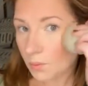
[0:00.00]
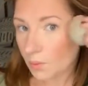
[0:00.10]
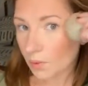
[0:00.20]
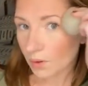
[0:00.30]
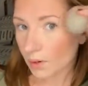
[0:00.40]

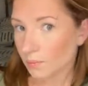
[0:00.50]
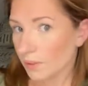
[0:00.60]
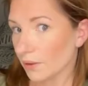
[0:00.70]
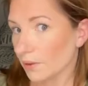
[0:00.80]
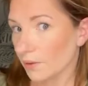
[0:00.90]

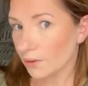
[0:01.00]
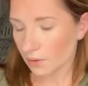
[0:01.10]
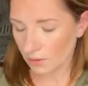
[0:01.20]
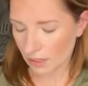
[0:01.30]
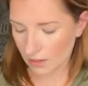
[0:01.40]
warm.
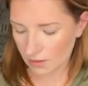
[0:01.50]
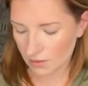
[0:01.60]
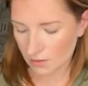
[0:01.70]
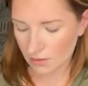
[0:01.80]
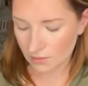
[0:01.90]
Okay,
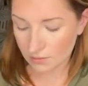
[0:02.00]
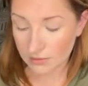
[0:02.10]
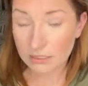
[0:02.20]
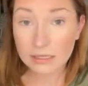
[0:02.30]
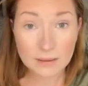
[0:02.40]

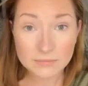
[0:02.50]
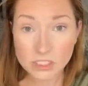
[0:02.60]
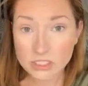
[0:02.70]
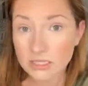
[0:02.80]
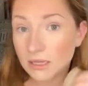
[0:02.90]
I'm
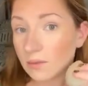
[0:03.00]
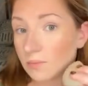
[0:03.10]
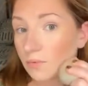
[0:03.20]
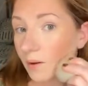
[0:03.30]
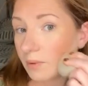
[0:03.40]
just
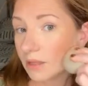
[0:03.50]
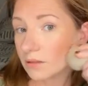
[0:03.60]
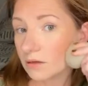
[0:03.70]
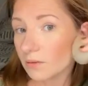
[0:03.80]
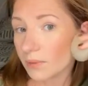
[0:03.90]
keep rubbing
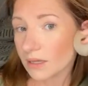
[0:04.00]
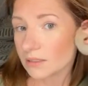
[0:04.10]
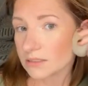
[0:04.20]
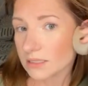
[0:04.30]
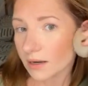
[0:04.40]
a little
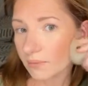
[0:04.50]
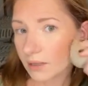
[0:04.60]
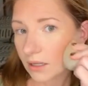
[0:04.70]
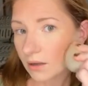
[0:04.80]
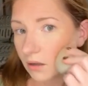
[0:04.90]
bit and
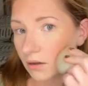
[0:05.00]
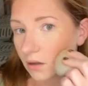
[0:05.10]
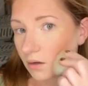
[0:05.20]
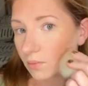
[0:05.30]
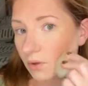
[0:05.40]
dabbing,
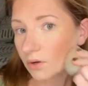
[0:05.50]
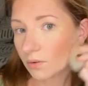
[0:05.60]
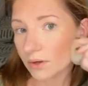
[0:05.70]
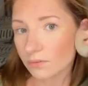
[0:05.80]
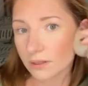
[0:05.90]
and we're
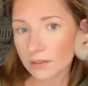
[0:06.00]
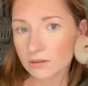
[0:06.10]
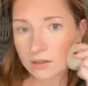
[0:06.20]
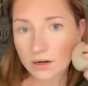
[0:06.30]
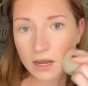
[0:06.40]
going right
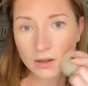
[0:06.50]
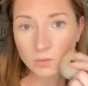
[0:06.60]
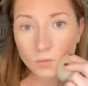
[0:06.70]
under there.